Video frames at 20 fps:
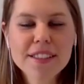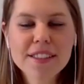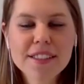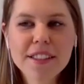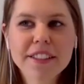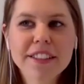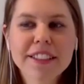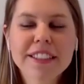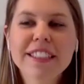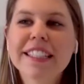
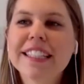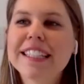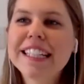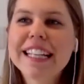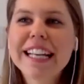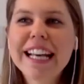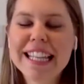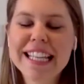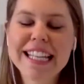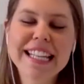So I
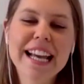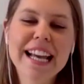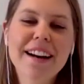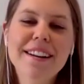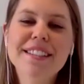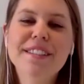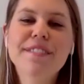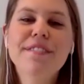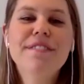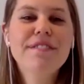think now
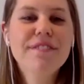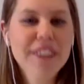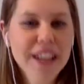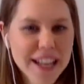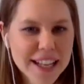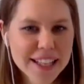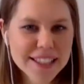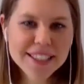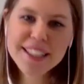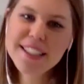is a
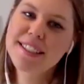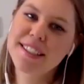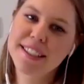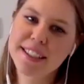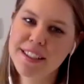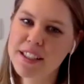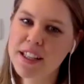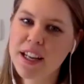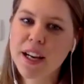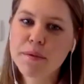
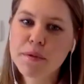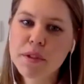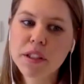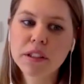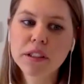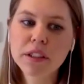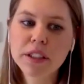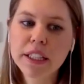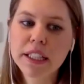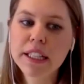fantastic time to
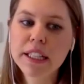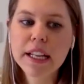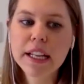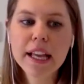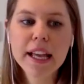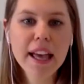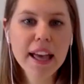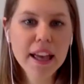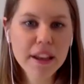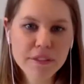look at
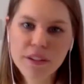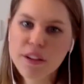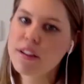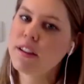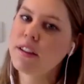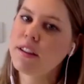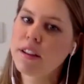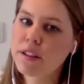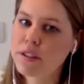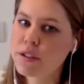
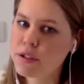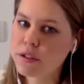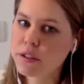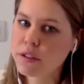everything that you're